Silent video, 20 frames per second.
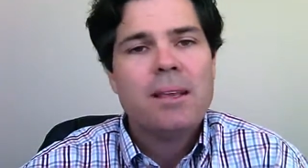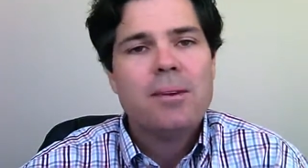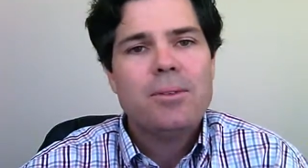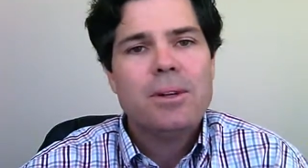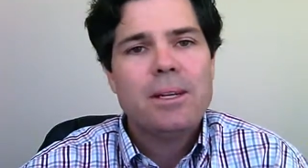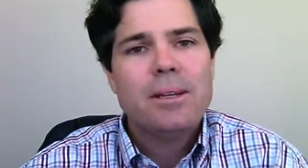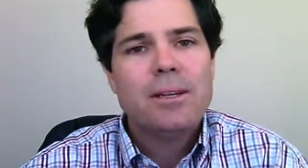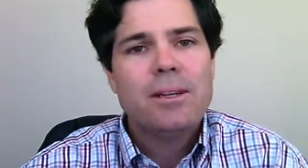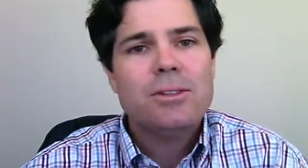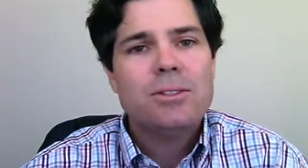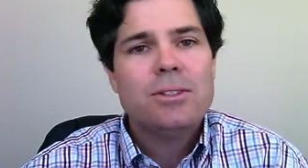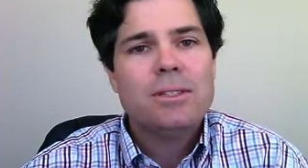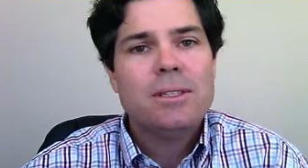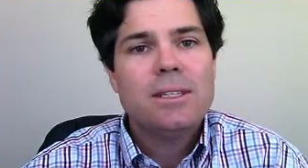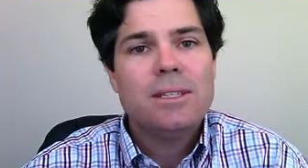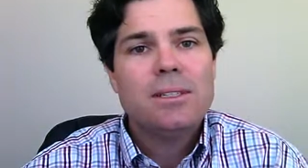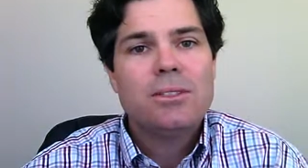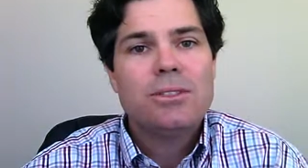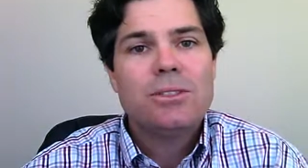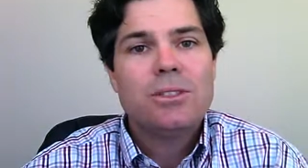We
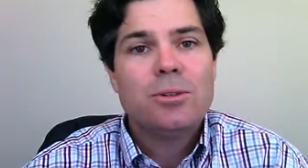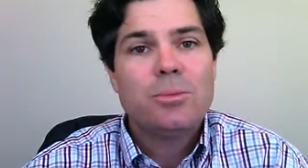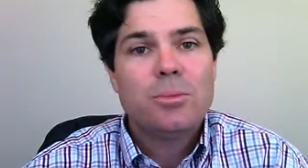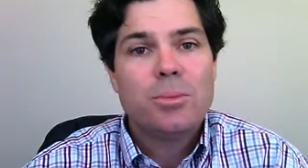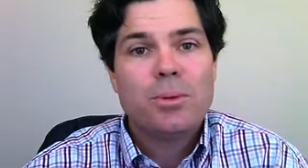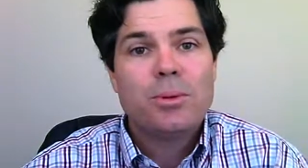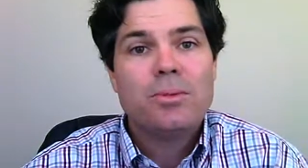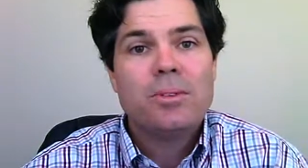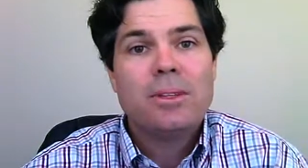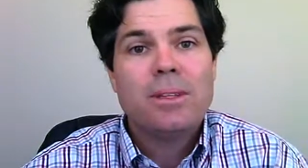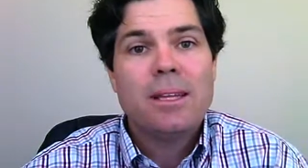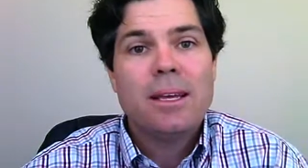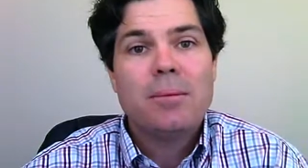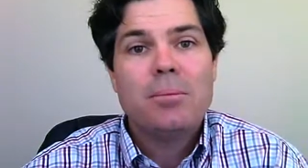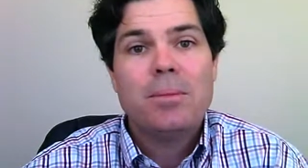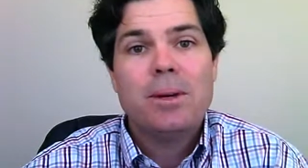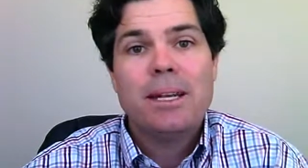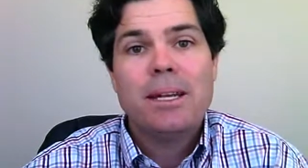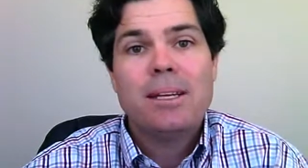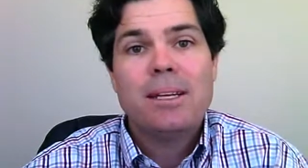need to show proof that
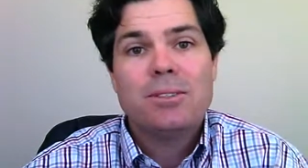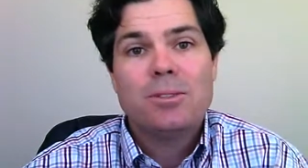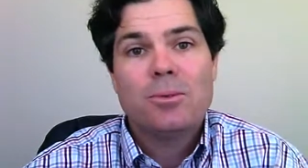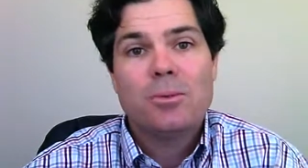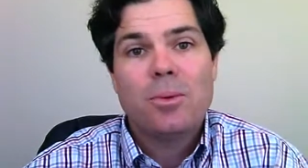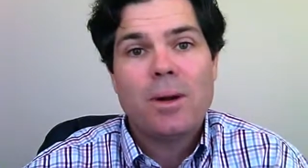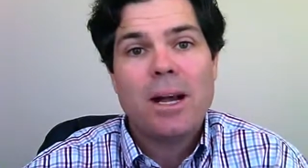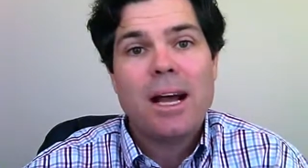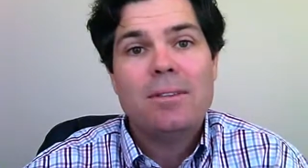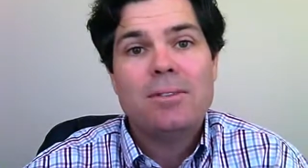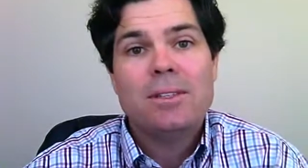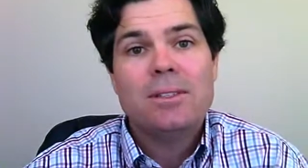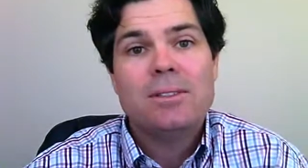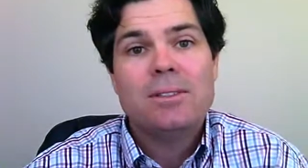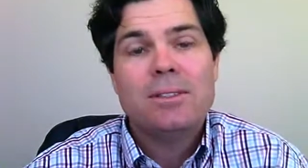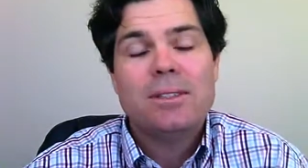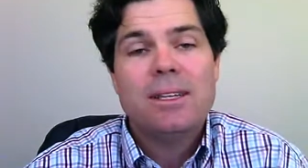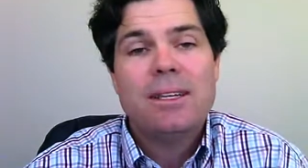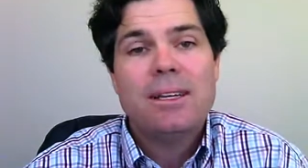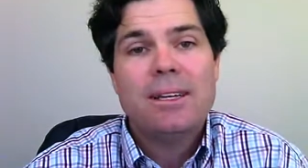that money has arrived
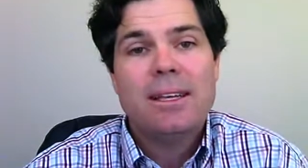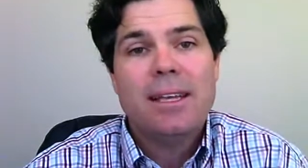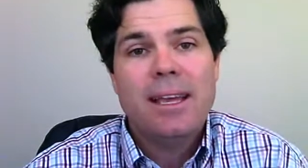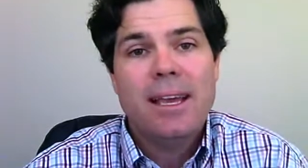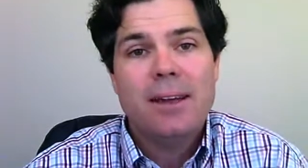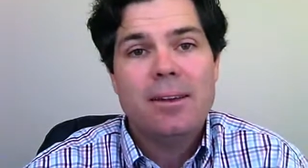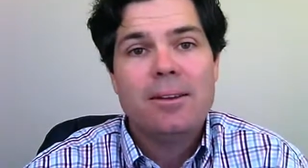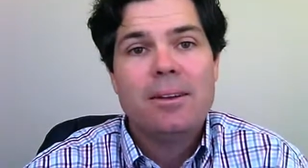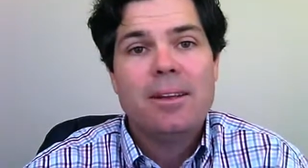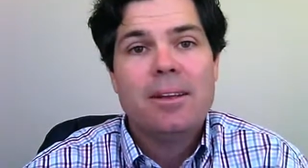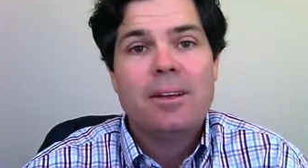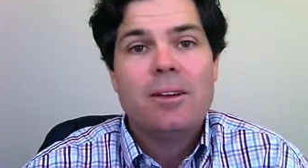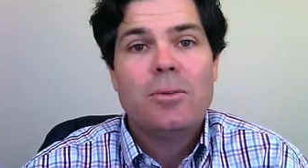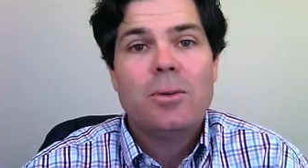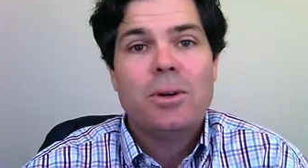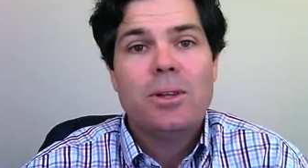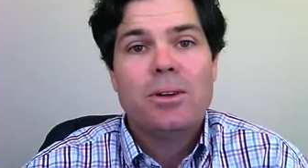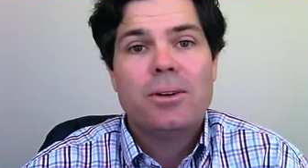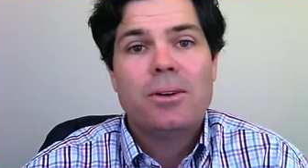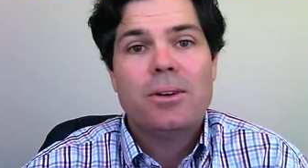into the account,
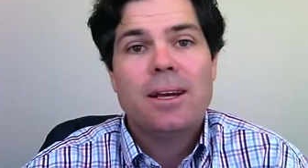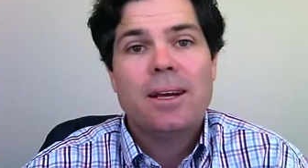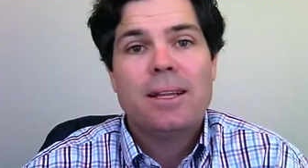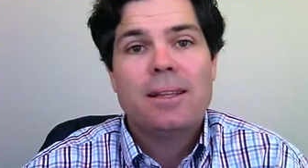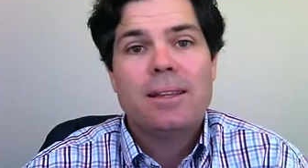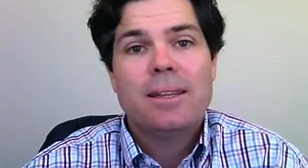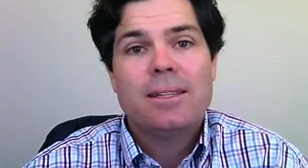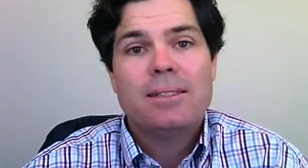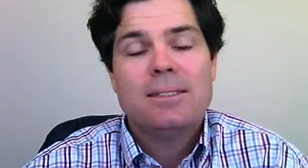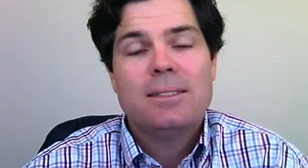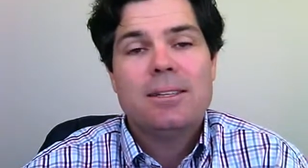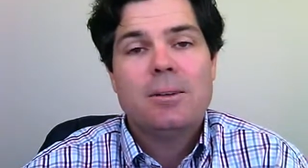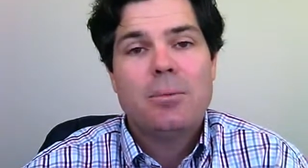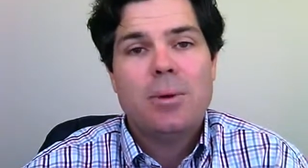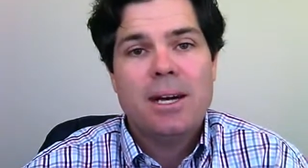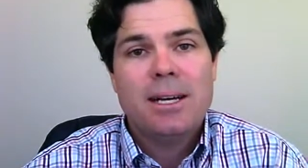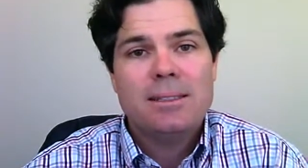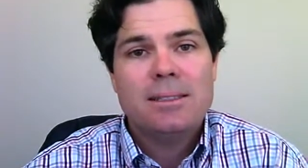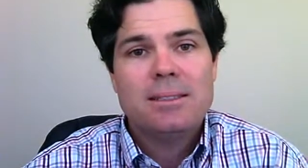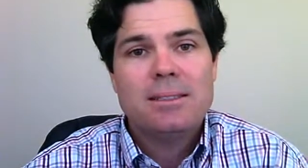whether or not that's a
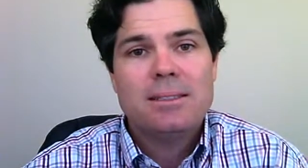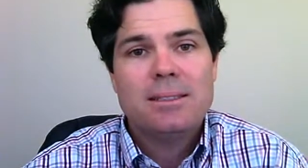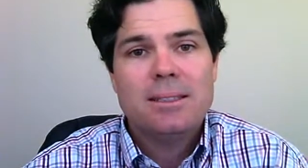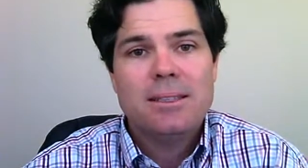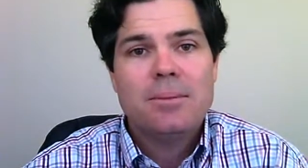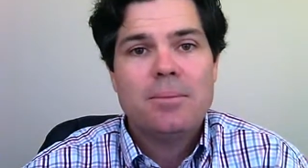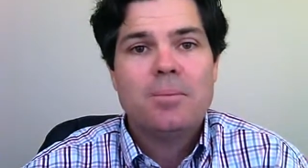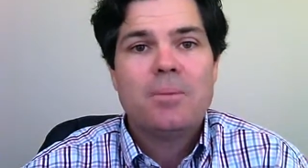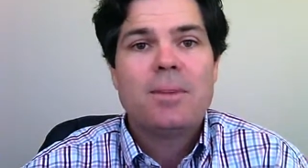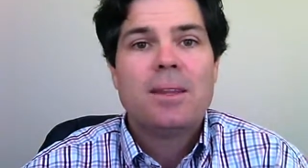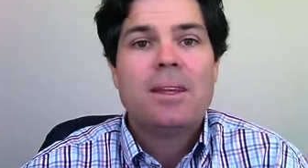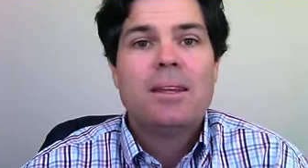deposit slip.